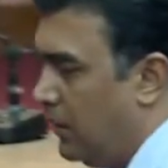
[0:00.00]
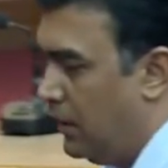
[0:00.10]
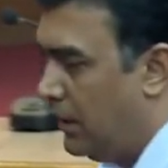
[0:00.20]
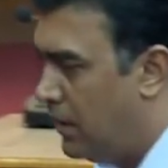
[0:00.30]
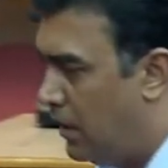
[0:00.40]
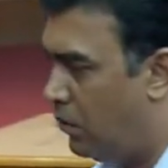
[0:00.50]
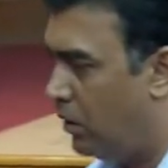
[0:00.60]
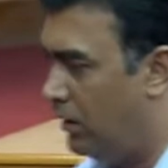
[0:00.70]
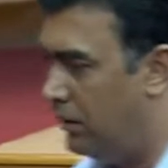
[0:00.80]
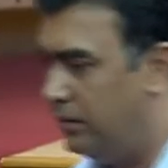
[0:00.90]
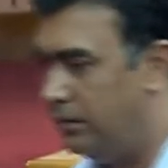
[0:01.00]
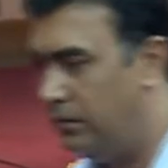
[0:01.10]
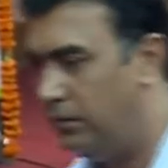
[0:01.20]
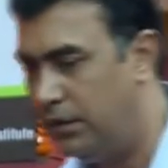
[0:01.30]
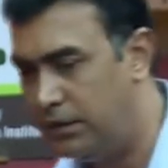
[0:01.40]
a inert oil
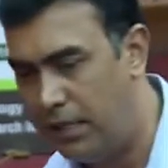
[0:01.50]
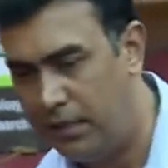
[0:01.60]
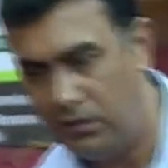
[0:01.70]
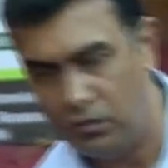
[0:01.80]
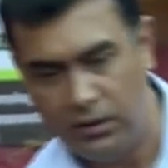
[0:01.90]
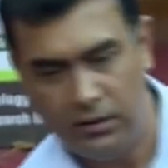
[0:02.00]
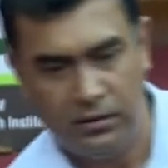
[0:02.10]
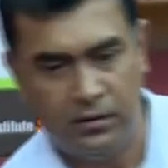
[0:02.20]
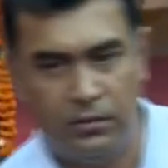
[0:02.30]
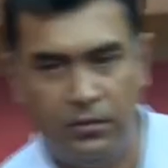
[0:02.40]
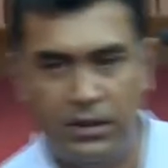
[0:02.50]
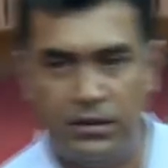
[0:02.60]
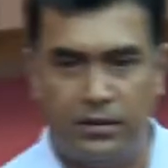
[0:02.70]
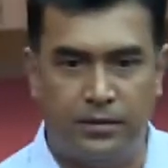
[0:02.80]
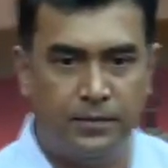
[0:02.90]
is added to the mixture.